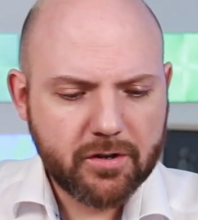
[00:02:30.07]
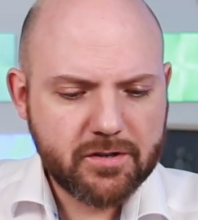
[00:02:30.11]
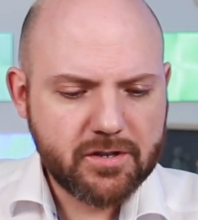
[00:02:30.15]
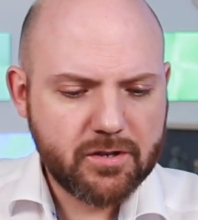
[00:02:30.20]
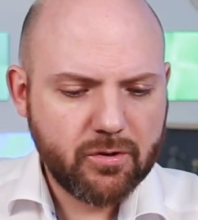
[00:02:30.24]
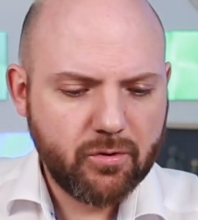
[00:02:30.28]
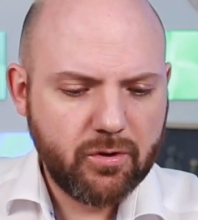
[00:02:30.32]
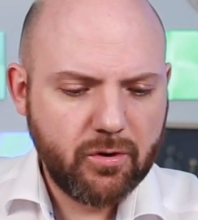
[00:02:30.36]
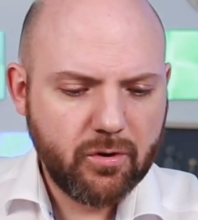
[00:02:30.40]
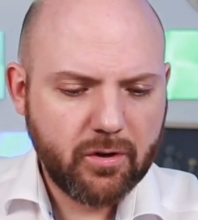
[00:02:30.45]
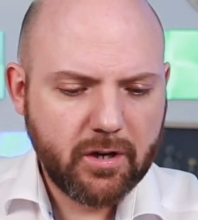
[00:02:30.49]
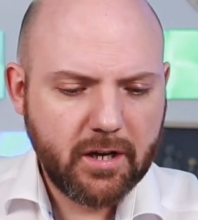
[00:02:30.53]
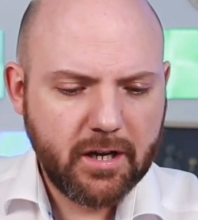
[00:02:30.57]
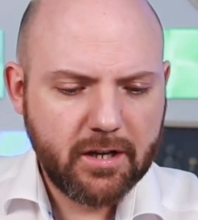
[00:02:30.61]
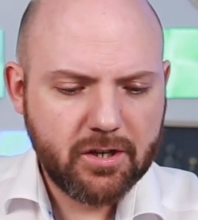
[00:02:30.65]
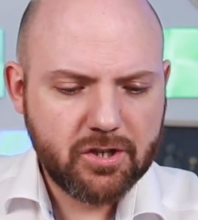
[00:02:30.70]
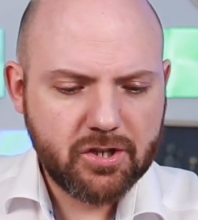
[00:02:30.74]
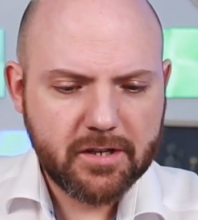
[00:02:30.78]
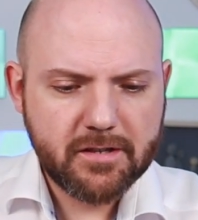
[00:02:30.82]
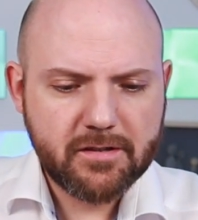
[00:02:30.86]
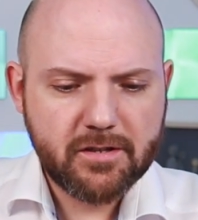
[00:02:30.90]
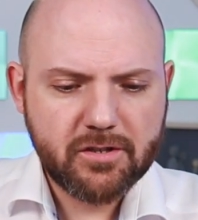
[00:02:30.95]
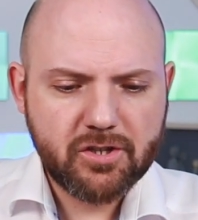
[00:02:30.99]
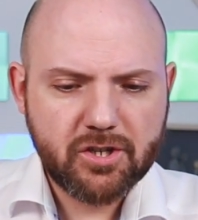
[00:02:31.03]
So you can
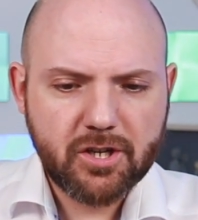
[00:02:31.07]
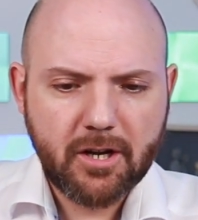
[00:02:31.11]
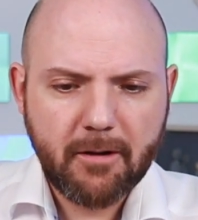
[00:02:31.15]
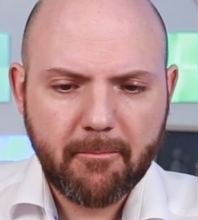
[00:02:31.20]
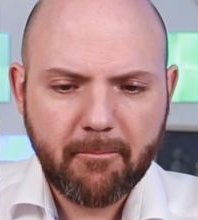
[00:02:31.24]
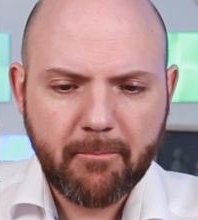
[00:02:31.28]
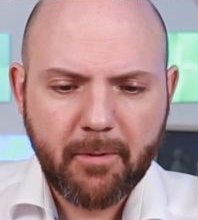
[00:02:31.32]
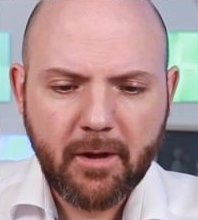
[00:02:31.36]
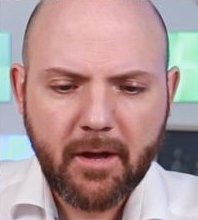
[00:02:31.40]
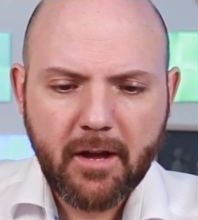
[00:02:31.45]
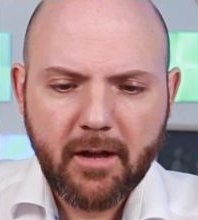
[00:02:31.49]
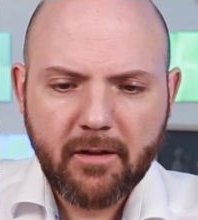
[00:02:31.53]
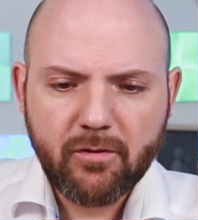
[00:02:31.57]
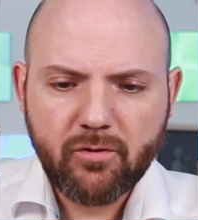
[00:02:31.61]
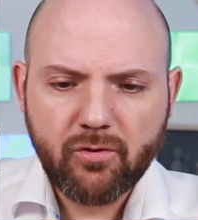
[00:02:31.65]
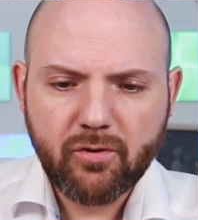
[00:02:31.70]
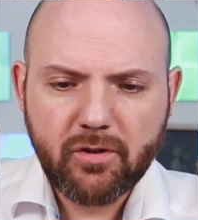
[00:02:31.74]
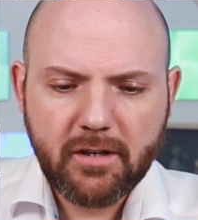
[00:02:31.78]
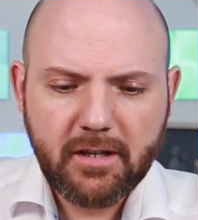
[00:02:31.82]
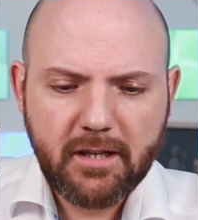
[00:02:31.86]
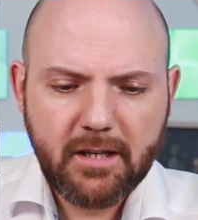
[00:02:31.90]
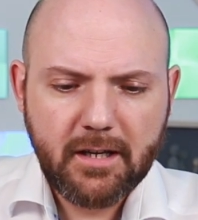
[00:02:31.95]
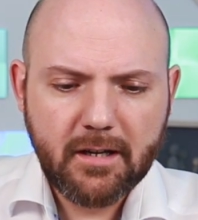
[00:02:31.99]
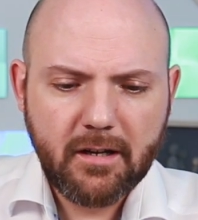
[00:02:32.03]
just jump to the
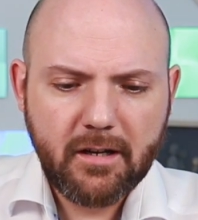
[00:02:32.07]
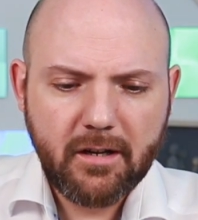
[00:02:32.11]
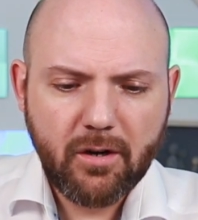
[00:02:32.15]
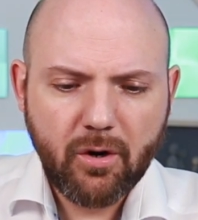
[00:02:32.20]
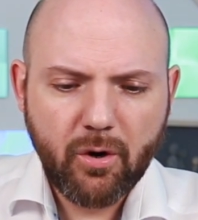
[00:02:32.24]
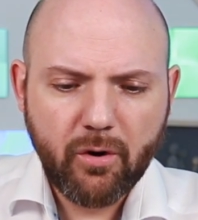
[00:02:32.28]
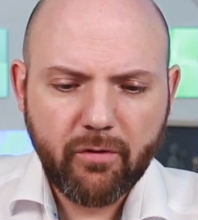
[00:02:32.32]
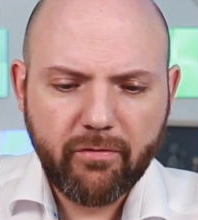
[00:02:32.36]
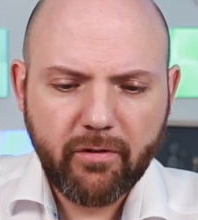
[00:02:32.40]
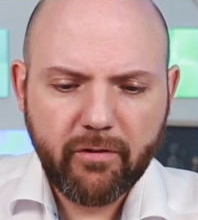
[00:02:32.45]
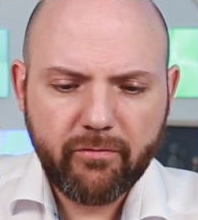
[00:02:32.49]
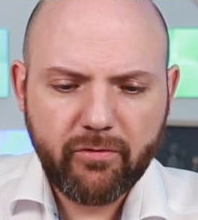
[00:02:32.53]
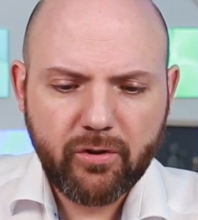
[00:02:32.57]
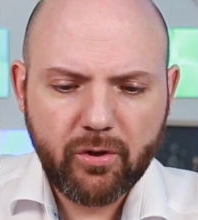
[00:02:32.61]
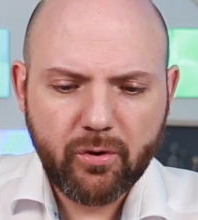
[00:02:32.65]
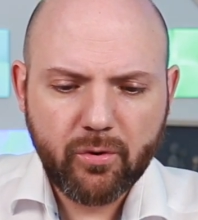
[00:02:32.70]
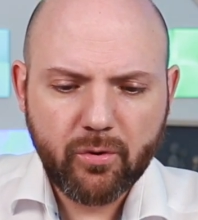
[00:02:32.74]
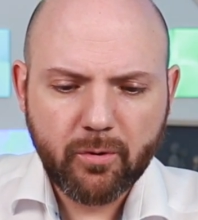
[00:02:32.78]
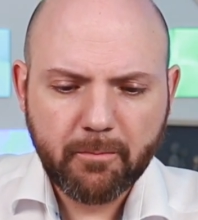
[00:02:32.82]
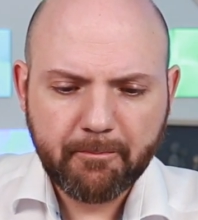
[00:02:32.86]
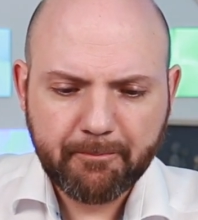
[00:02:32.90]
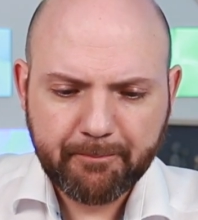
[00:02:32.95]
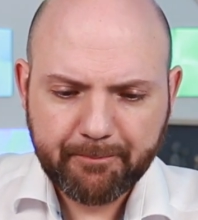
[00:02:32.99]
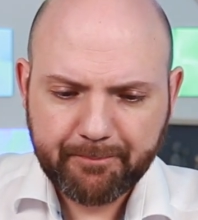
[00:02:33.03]
yearly
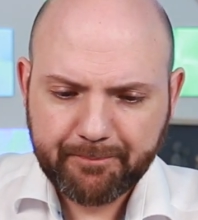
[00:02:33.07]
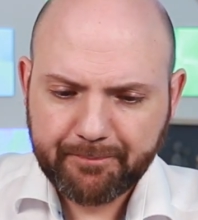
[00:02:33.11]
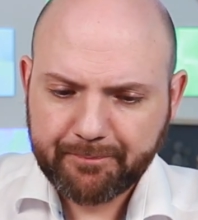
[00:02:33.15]
overview